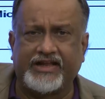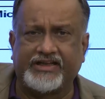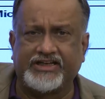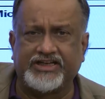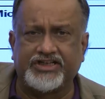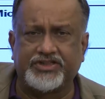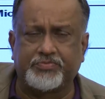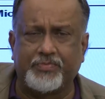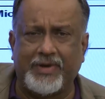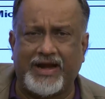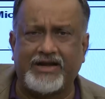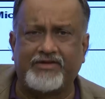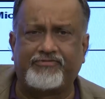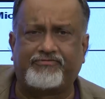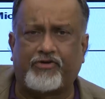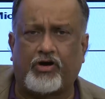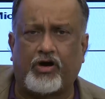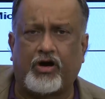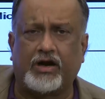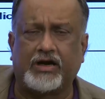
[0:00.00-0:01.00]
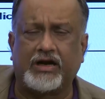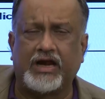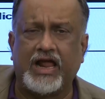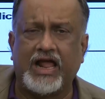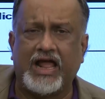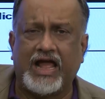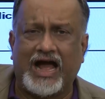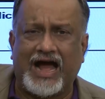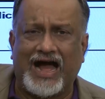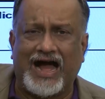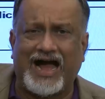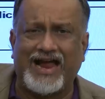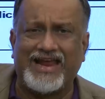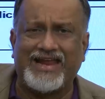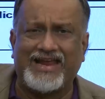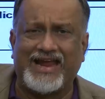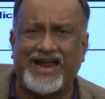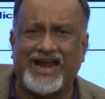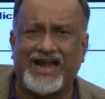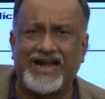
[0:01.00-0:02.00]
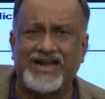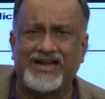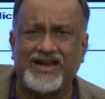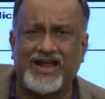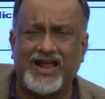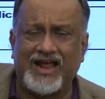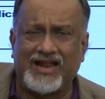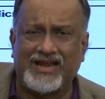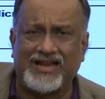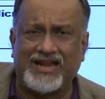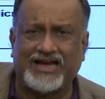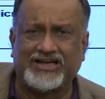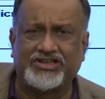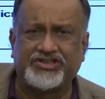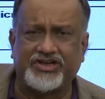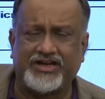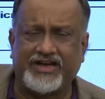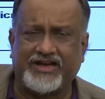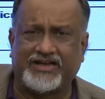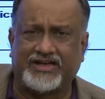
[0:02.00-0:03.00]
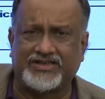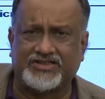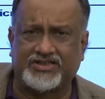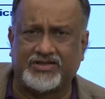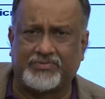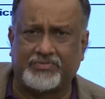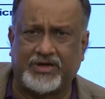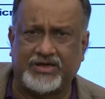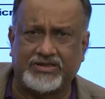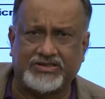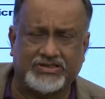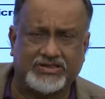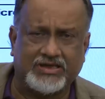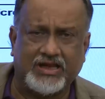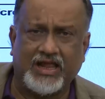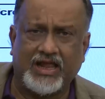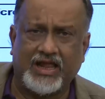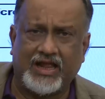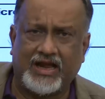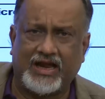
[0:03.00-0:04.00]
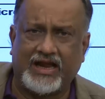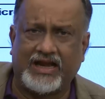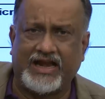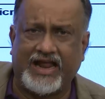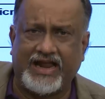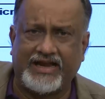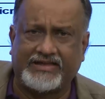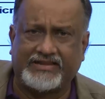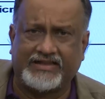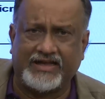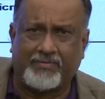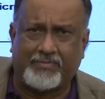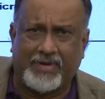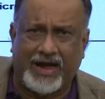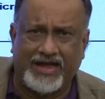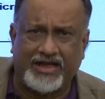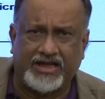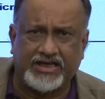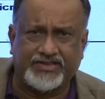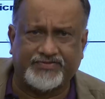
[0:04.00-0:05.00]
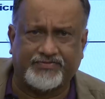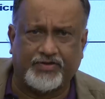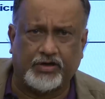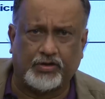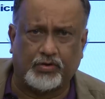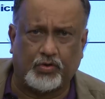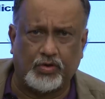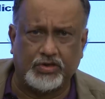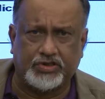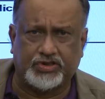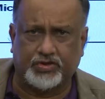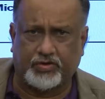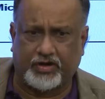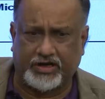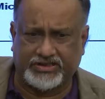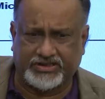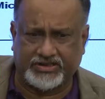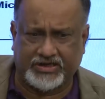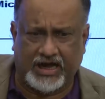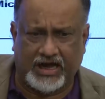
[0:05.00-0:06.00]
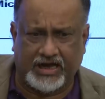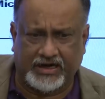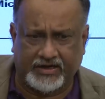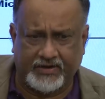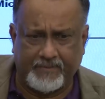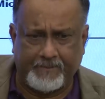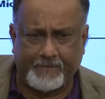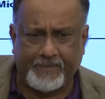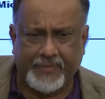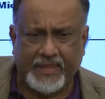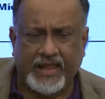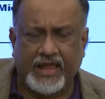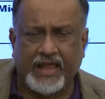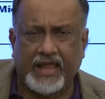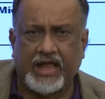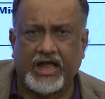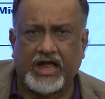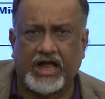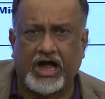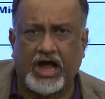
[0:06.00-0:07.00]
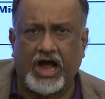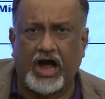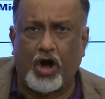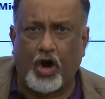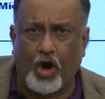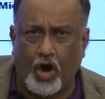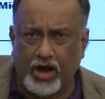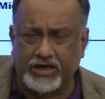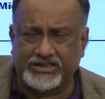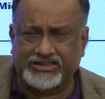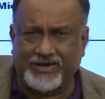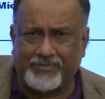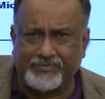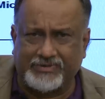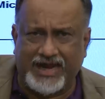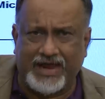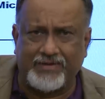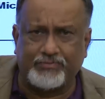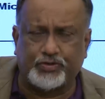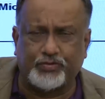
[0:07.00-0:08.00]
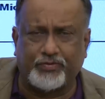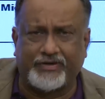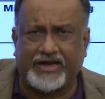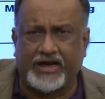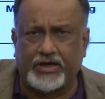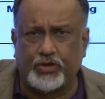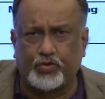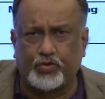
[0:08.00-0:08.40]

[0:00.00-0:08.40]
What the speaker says: is meant for high end luxury customers like the buyers for Rolls-Royce car. Or sometimes we can